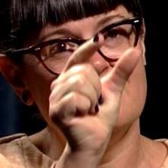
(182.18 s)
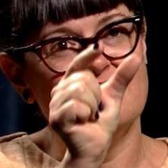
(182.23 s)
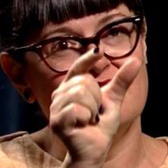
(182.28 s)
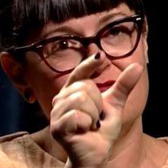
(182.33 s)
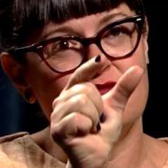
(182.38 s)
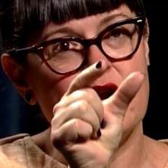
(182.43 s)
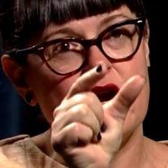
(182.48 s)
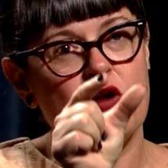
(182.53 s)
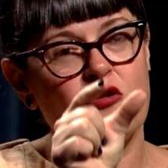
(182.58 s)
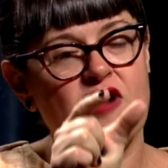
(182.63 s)

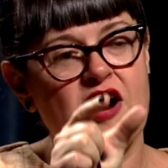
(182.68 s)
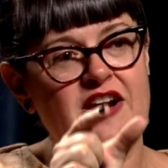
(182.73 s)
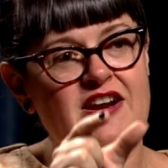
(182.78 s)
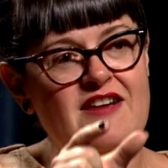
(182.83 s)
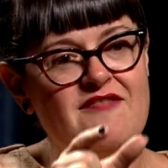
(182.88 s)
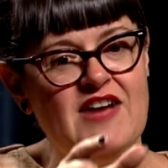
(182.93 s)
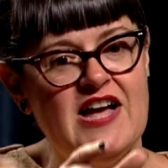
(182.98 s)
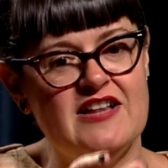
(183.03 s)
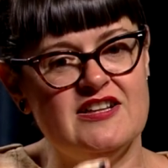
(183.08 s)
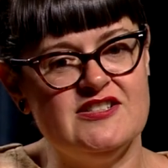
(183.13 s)
Rio
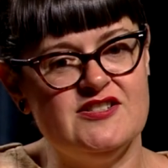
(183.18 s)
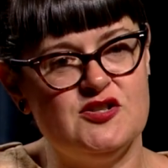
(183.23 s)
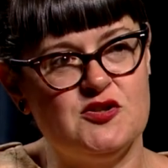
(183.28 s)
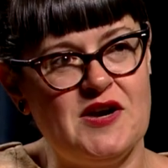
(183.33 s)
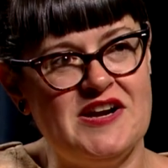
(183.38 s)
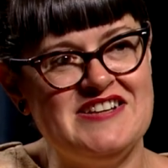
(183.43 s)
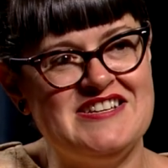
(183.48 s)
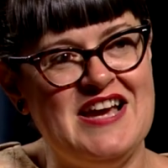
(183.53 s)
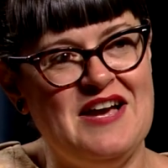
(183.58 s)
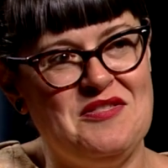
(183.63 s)
Grande Valley
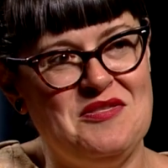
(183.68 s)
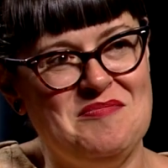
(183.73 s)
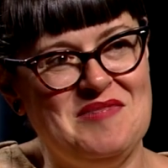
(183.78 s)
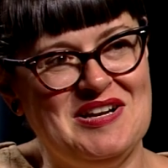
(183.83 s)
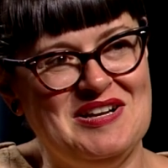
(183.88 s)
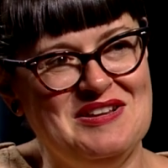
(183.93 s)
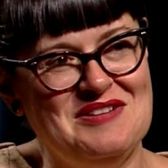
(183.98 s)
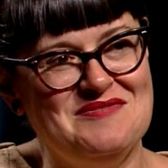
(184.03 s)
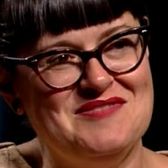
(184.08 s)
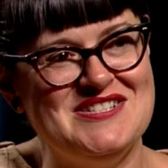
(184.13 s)
straight down the
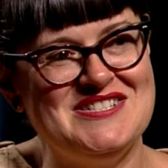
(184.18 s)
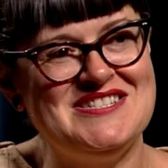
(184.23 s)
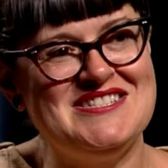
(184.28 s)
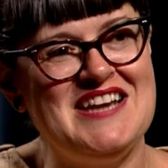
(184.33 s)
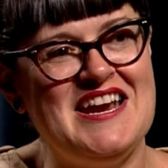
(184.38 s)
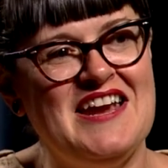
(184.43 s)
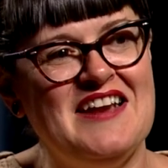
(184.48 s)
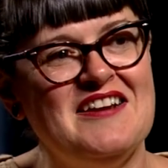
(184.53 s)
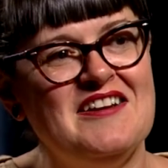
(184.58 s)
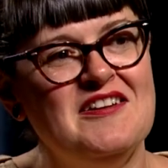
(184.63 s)
middle of the
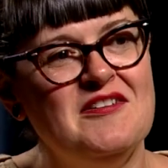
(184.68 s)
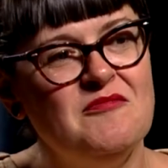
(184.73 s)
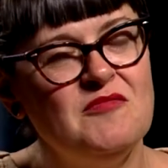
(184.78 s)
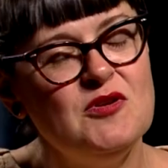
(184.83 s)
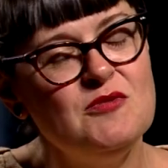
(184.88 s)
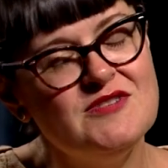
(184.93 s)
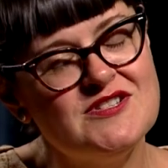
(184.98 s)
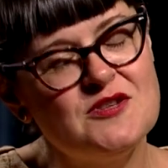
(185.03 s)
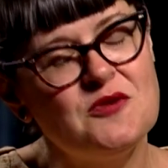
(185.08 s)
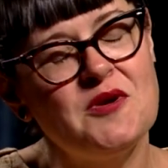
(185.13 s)
state.
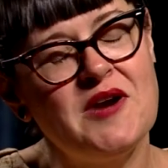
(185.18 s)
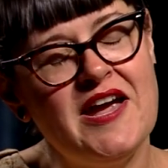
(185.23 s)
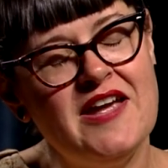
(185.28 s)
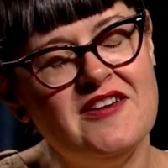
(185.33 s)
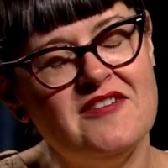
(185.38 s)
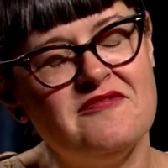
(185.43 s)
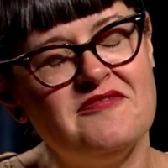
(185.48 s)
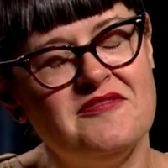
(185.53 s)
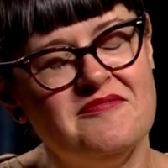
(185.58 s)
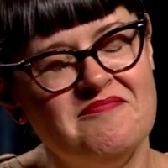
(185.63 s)
It was
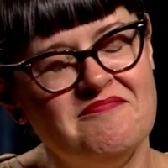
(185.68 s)
creative.